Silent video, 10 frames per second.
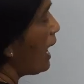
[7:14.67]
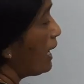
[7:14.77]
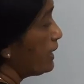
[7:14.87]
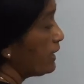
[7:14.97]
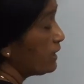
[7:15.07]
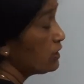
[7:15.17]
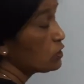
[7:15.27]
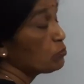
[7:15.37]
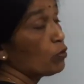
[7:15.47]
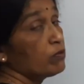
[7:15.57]
I have taken
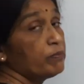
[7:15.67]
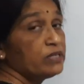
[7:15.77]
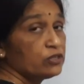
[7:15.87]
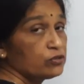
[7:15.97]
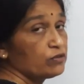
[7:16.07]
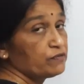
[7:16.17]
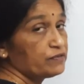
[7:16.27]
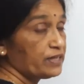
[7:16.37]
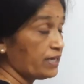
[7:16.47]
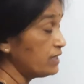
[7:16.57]
small pieces of
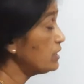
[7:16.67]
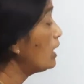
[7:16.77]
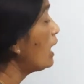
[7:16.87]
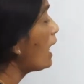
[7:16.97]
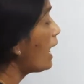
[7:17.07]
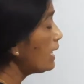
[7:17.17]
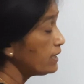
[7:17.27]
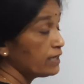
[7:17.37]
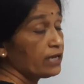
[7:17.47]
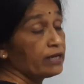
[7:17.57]
that, and
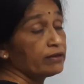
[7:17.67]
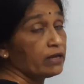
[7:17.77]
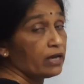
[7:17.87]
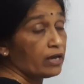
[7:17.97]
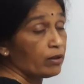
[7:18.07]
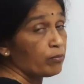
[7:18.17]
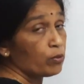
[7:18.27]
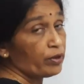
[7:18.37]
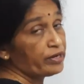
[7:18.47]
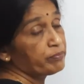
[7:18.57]
then I
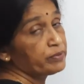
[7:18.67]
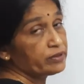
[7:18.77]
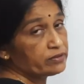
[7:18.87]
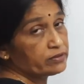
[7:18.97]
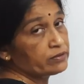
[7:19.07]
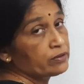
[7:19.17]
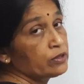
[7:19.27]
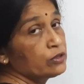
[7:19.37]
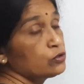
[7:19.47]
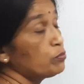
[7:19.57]
employed a person
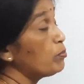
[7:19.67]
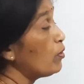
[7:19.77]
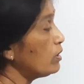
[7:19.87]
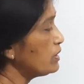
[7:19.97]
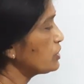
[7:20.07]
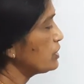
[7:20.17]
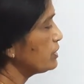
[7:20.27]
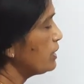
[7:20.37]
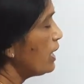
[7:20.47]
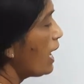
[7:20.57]
to polish
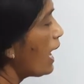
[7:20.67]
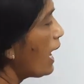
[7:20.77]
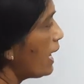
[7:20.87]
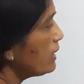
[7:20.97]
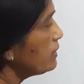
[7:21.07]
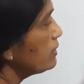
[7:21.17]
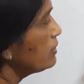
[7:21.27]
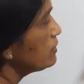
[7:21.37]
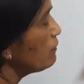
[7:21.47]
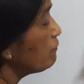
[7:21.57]
it, and
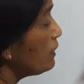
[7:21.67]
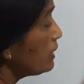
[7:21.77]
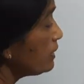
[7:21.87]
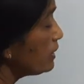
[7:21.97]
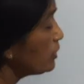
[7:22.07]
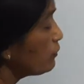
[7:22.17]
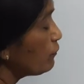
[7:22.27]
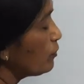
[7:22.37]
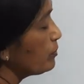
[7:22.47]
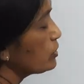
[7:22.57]
the one did it
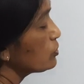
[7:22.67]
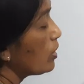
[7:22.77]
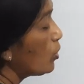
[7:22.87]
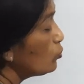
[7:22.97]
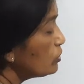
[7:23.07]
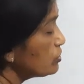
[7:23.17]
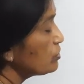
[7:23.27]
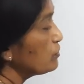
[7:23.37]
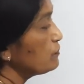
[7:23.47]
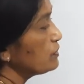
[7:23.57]
from its outer
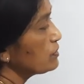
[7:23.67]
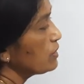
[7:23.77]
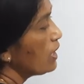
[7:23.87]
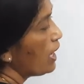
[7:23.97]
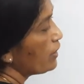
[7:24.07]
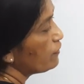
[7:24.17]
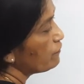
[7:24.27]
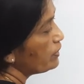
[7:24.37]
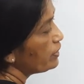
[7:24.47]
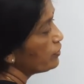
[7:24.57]
surface and the
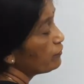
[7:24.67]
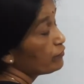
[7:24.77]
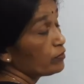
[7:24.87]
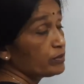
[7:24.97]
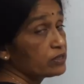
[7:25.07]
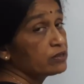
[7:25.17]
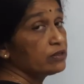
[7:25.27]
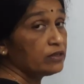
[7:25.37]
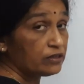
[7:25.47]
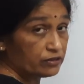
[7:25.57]
one did it from its
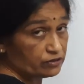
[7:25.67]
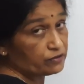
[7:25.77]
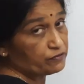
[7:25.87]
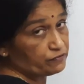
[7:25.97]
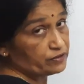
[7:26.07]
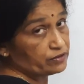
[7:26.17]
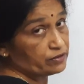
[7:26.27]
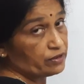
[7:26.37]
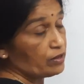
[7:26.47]
inner surface.